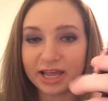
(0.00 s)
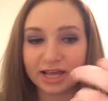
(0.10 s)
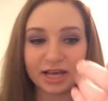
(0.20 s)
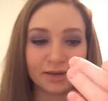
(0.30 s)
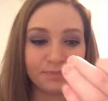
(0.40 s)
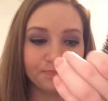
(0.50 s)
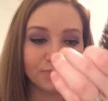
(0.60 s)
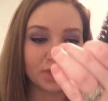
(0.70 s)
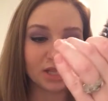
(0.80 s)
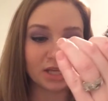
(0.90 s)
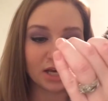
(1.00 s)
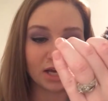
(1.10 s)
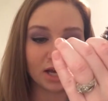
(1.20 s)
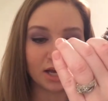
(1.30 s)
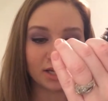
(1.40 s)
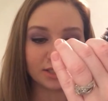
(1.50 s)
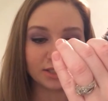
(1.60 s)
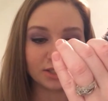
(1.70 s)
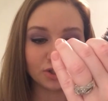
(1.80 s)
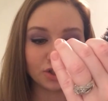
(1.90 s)
and the
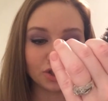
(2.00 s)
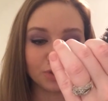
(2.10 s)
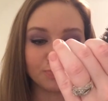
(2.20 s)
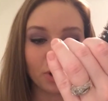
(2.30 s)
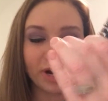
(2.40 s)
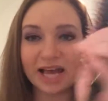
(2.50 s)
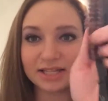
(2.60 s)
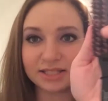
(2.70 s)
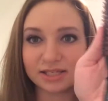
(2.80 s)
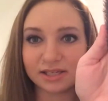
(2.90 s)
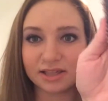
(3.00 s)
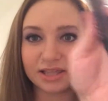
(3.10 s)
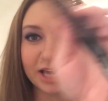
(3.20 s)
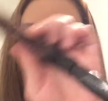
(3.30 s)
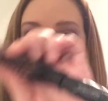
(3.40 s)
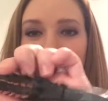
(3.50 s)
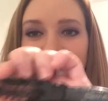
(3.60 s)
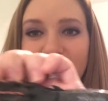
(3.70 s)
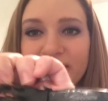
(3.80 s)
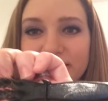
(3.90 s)
spornet that you
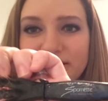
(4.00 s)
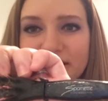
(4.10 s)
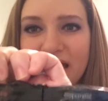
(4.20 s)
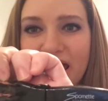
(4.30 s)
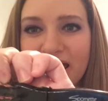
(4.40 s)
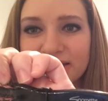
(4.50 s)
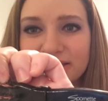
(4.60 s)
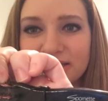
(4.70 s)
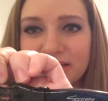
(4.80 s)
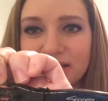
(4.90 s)
can get at